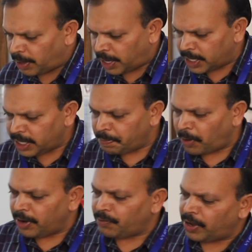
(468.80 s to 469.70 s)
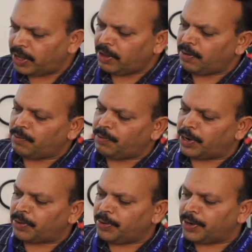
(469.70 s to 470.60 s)
another 0.5, we
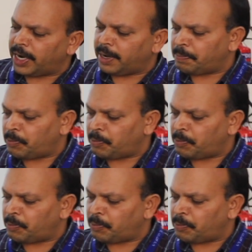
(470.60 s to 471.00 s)
are going to get